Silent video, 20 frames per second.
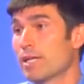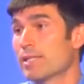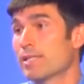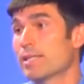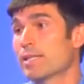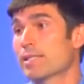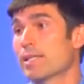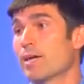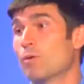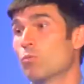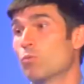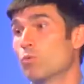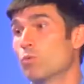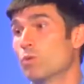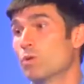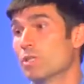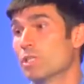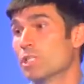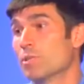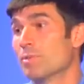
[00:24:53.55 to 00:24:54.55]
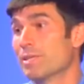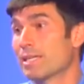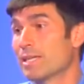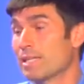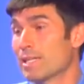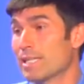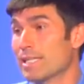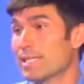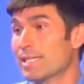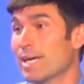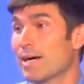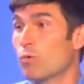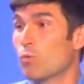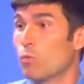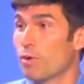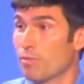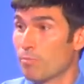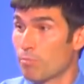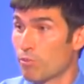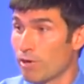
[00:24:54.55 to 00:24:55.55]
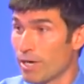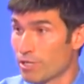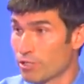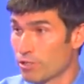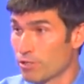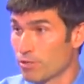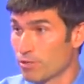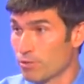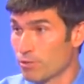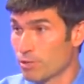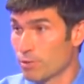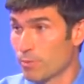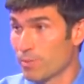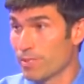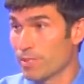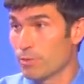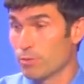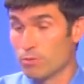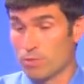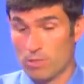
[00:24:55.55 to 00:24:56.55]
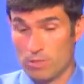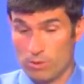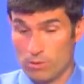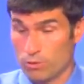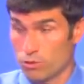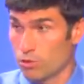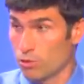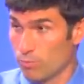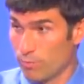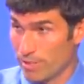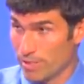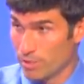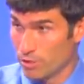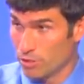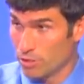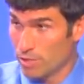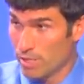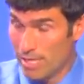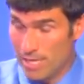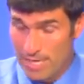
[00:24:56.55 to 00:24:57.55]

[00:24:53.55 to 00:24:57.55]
I think that wound needs to be cleaned out with pressure, usually use a little syringe